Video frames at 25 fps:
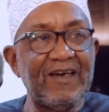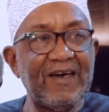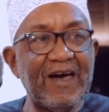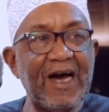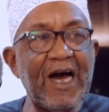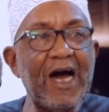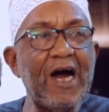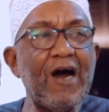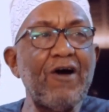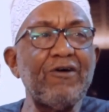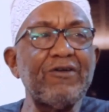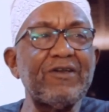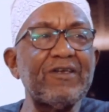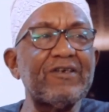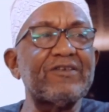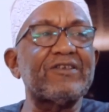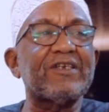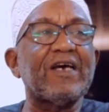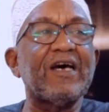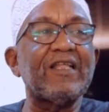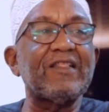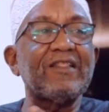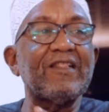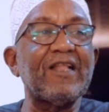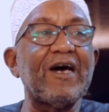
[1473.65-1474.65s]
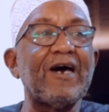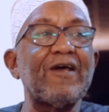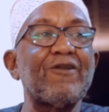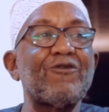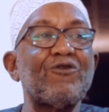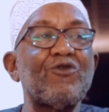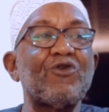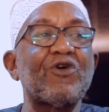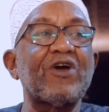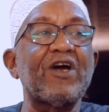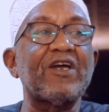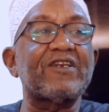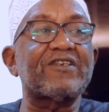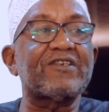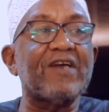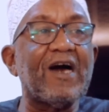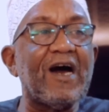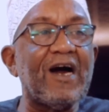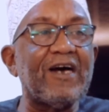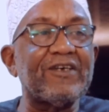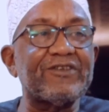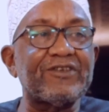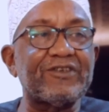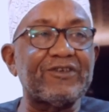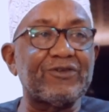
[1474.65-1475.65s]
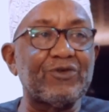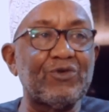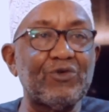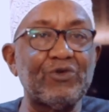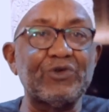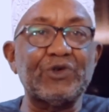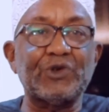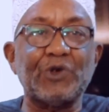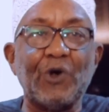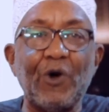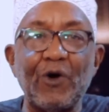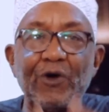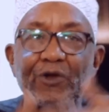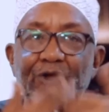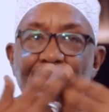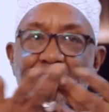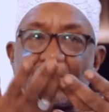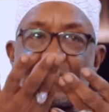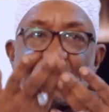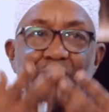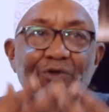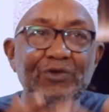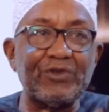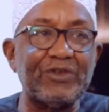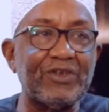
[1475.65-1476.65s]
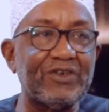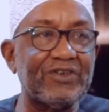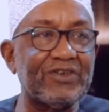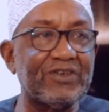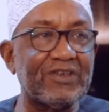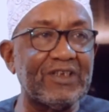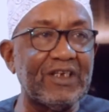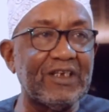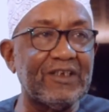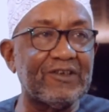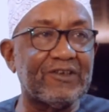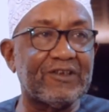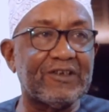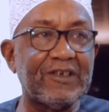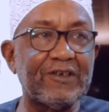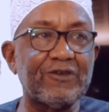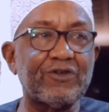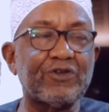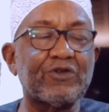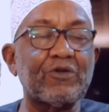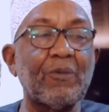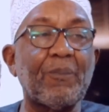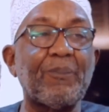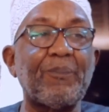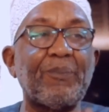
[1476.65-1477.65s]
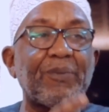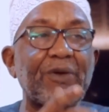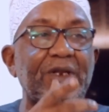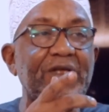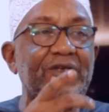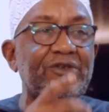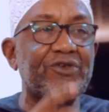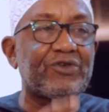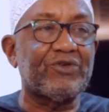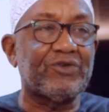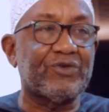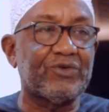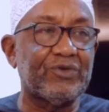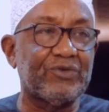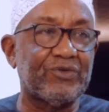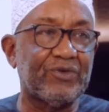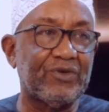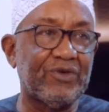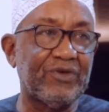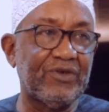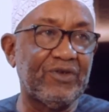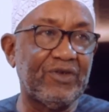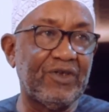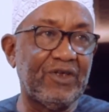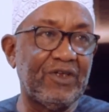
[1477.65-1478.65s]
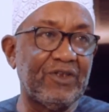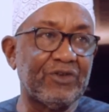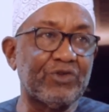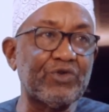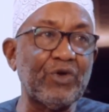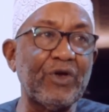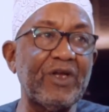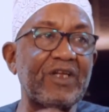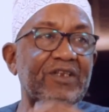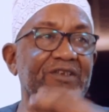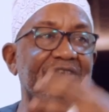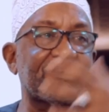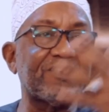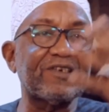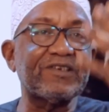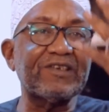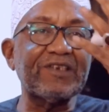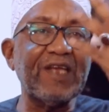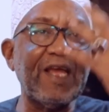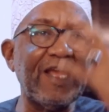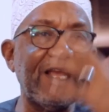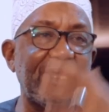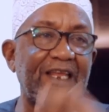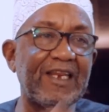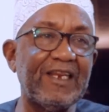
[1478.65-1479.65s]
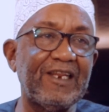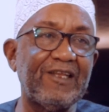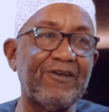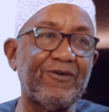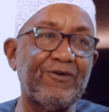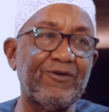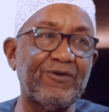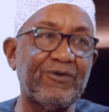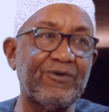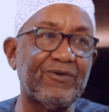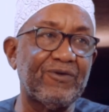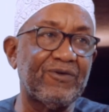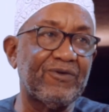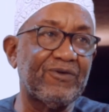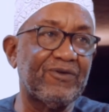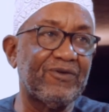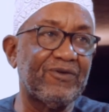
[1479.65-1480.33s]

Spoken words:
How does Allah look at us who talk to you these things just to please you, to entertain you?